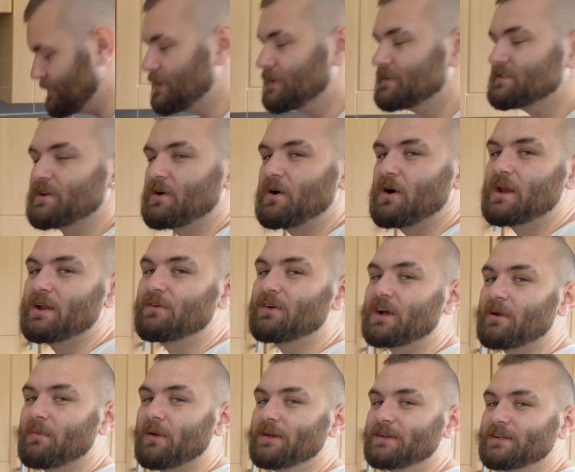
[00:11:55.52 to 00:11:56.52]
So highly
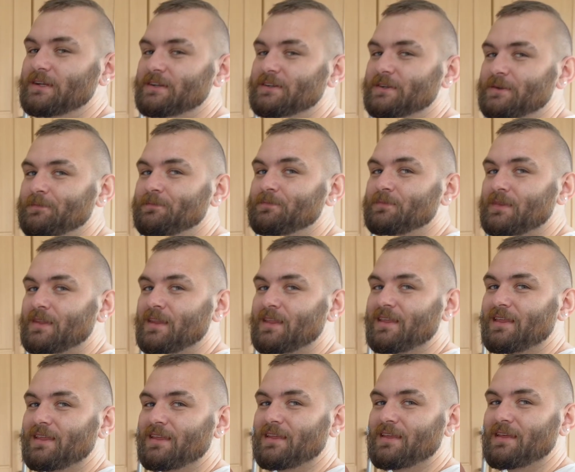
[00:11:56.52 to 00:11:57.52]
recommended.
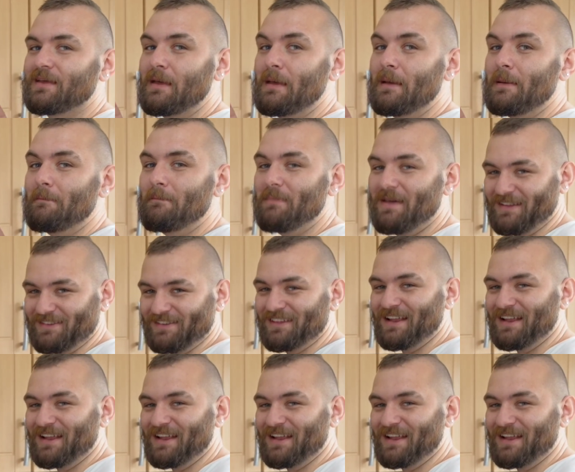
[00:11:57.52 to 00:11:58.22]
Mix